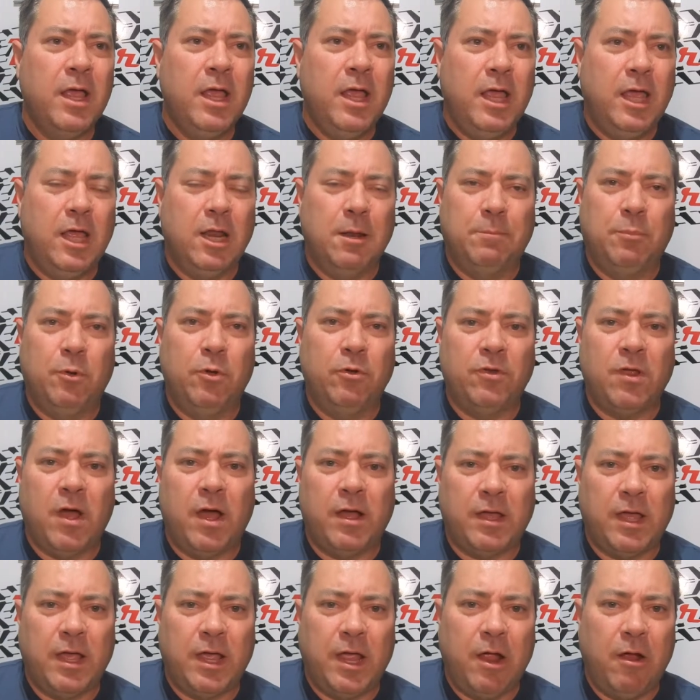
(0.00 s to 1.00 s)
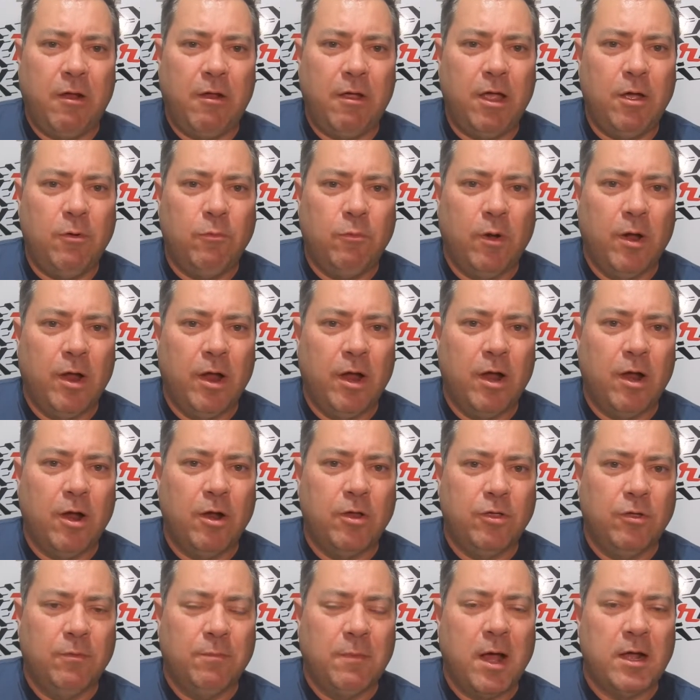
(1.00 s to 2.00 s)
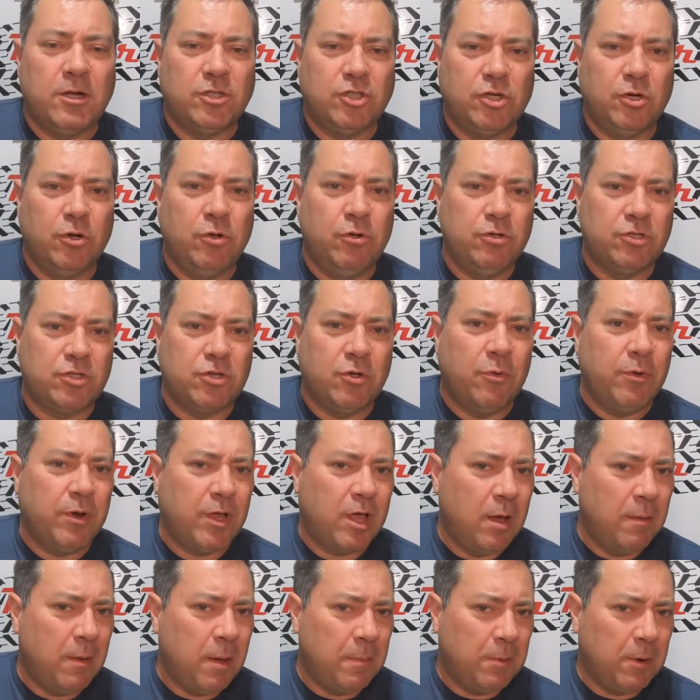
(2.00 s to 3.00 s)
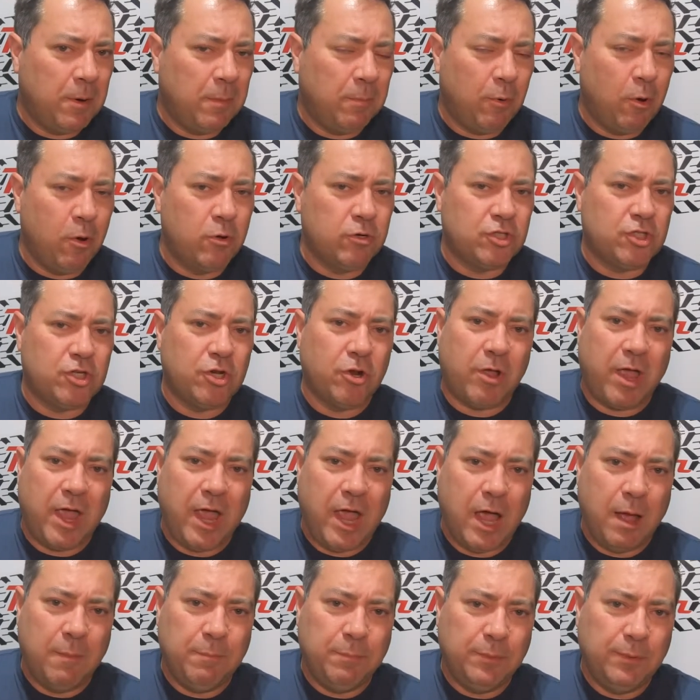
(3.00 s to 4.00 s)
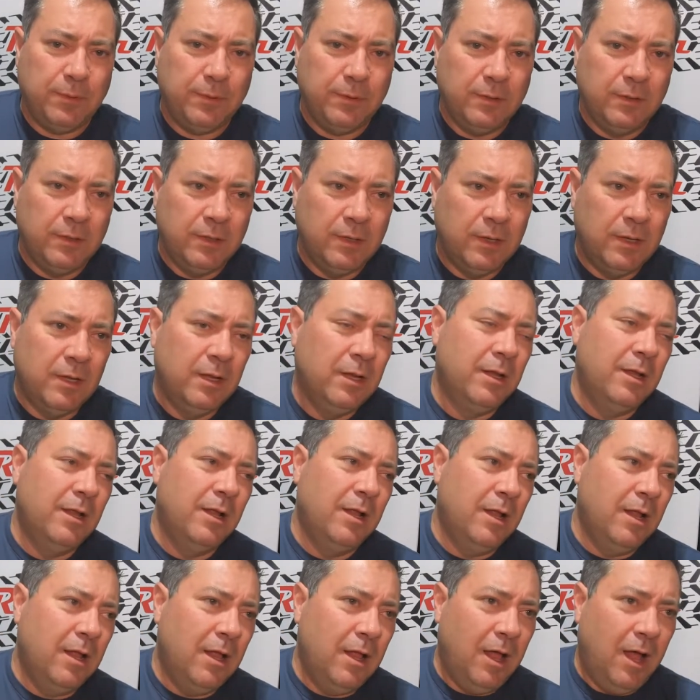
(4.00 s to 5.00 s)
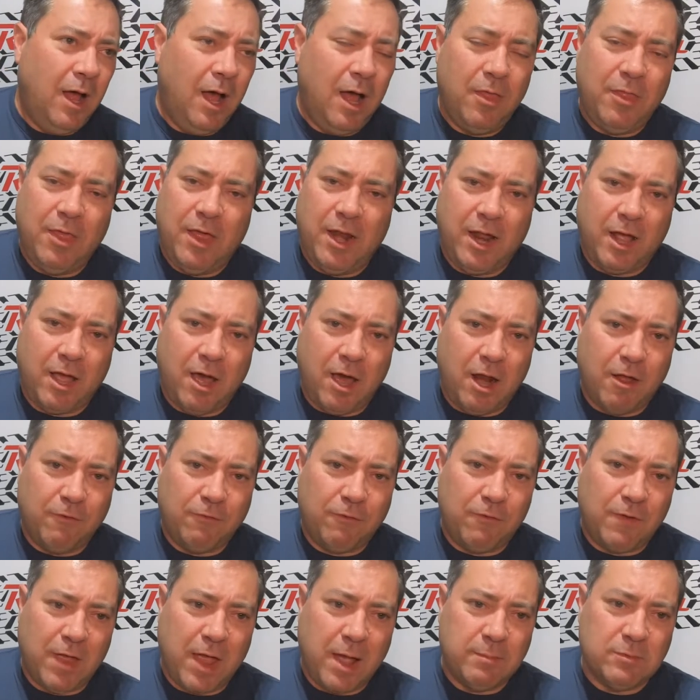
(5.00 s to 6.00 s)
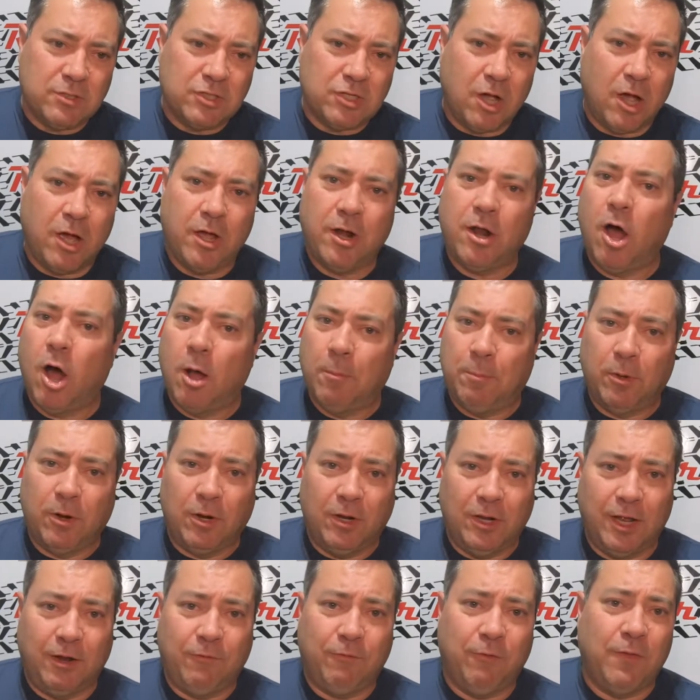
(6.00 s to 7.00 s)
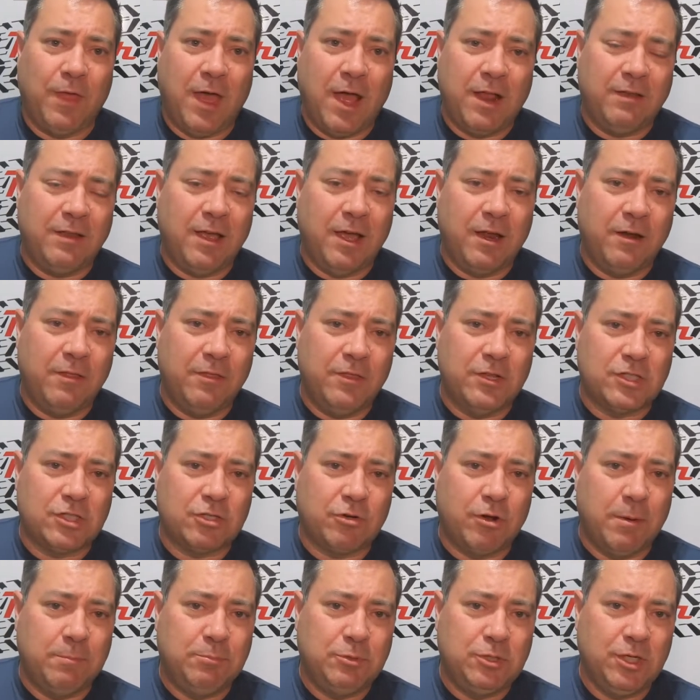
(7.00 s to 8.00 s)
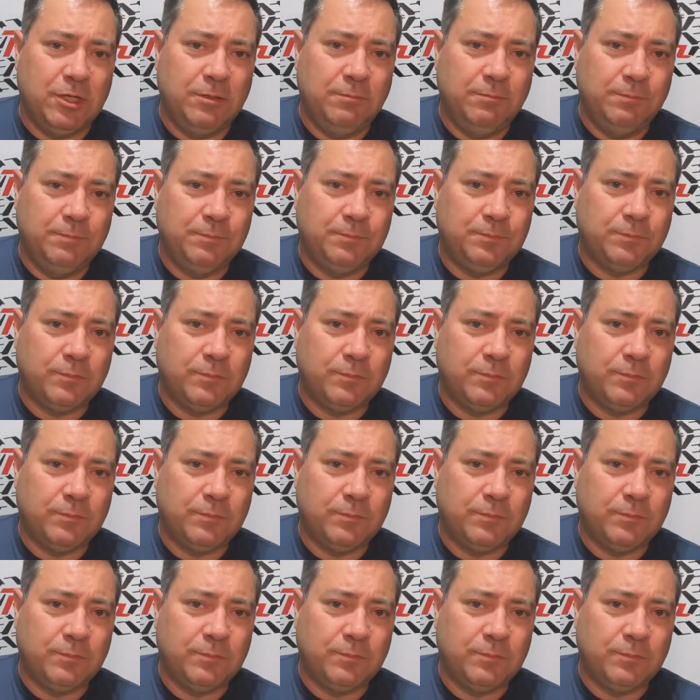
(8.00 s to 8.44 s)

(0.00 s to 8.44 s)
in a boondocking area where you're not sure who's going to come up and approach your camp. That I got off of Amazon. I'll put a link for that down in the description.